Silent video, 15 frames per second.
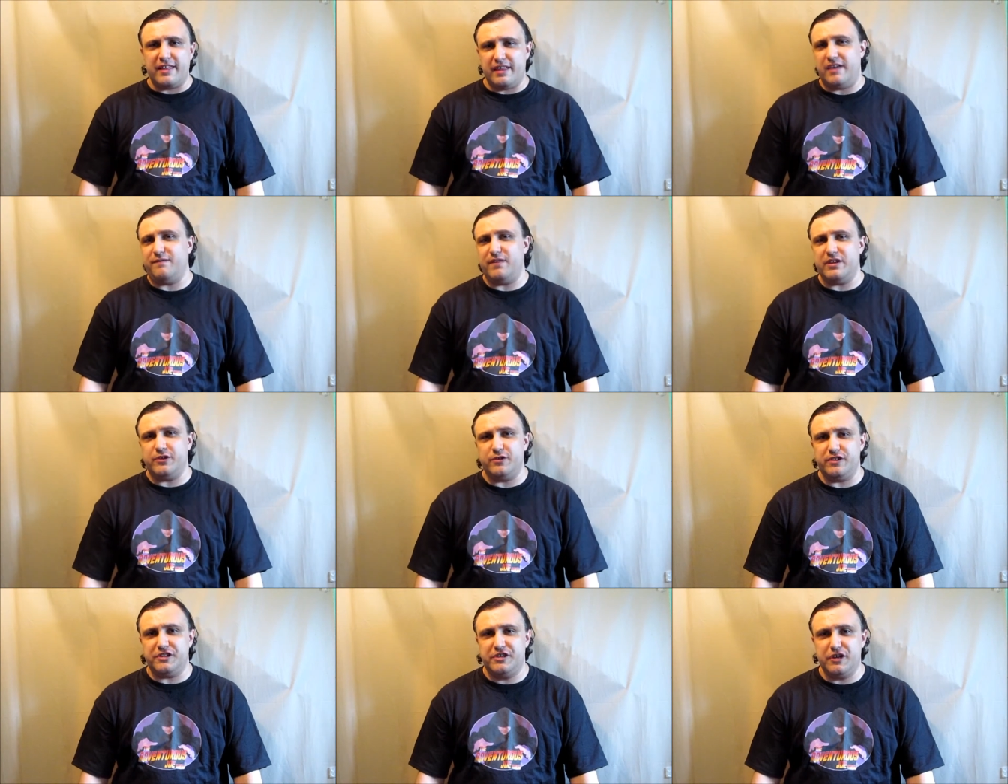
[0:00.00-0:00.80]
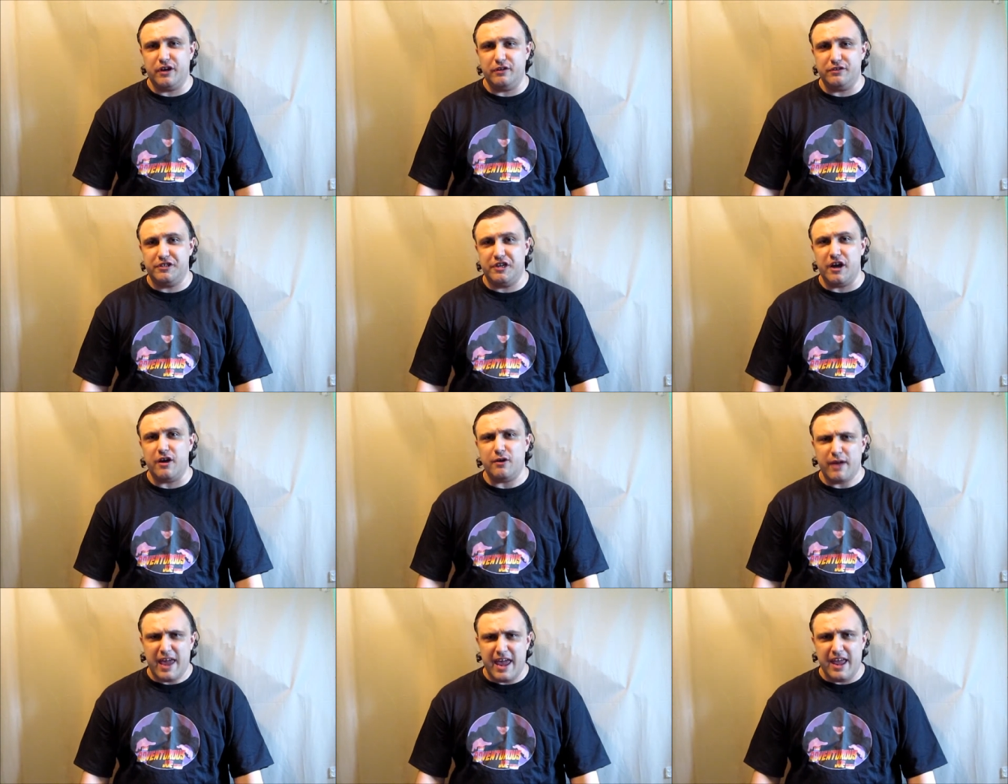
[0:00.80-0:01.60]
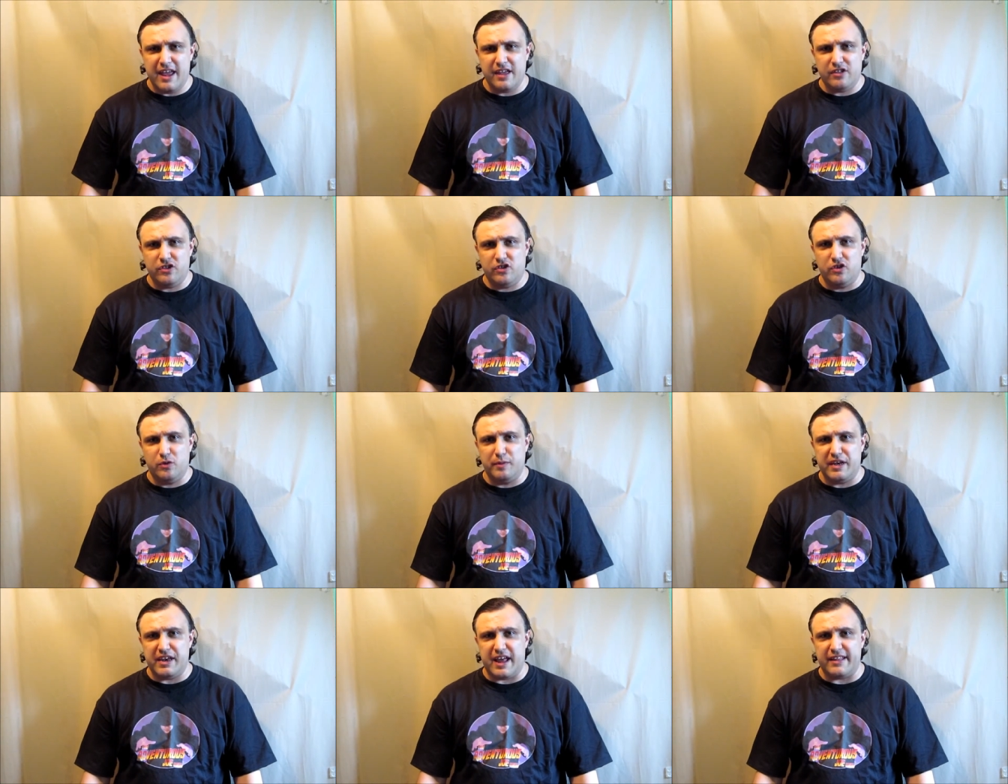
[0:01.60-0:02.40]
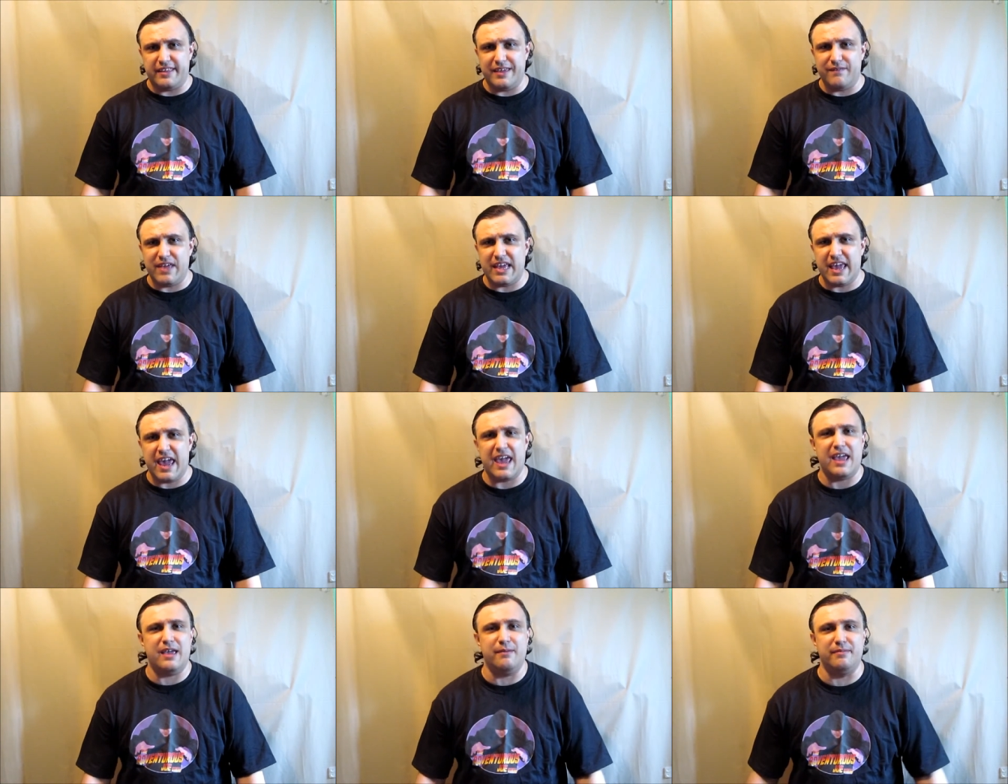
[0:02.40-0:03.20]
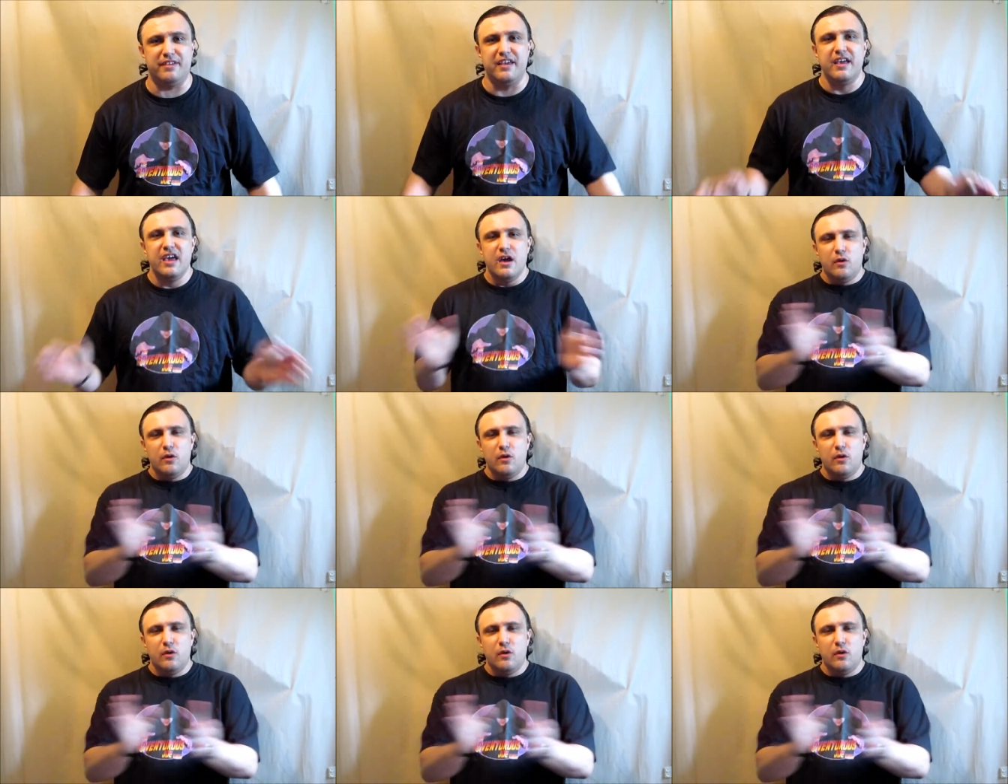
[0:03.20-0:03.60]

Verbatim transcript: The Adventurous Joe Show and Zoomin.TV Games.